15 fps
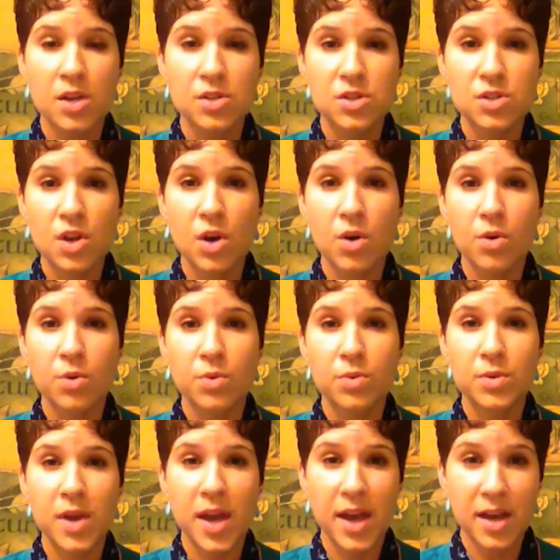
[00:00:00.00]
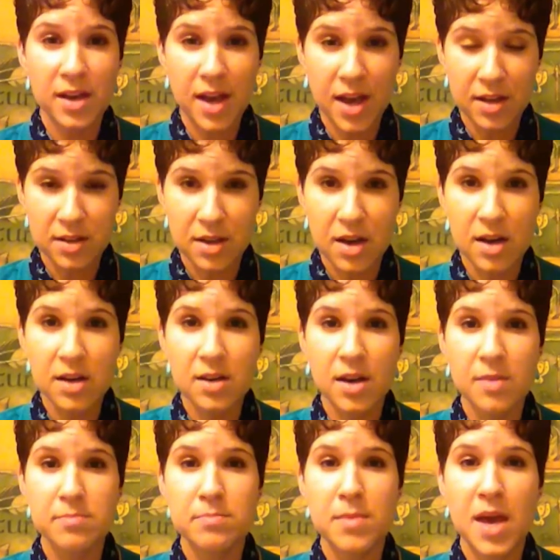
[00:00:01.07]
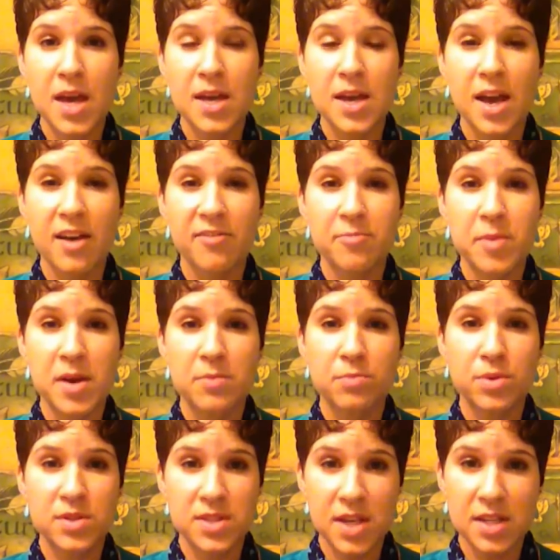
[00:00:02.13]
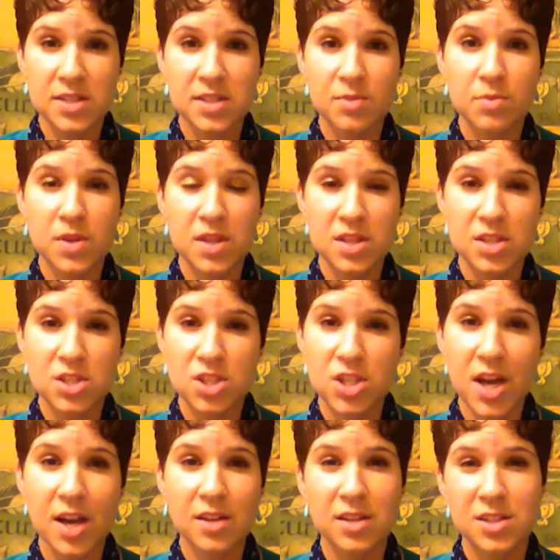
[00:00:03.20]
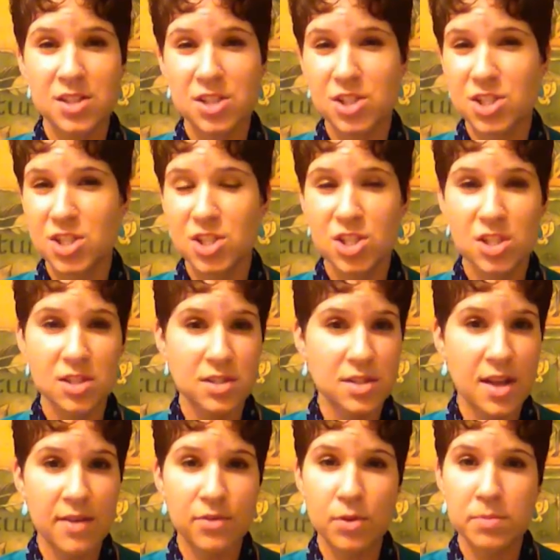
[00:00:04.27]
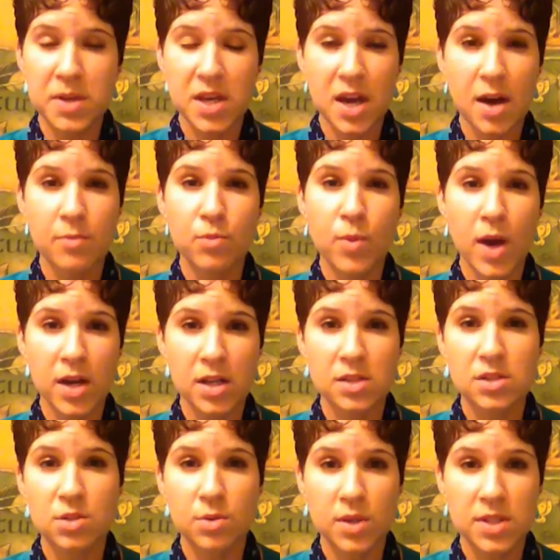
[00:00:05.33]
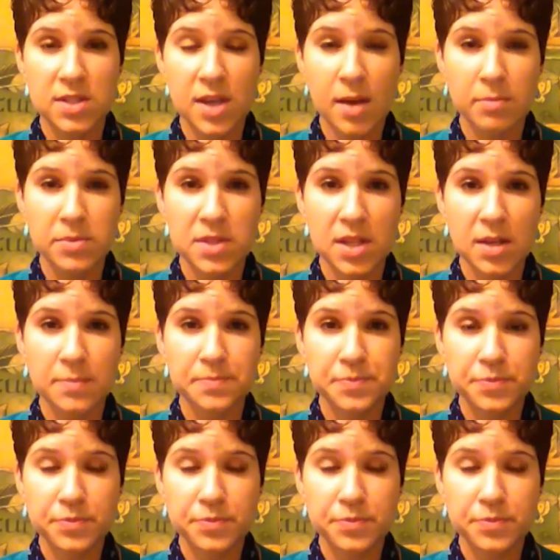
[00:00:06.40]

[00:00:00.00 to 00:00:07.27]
So Aunt Edna may have been presented with this challenge and she's just never become ready to accept it.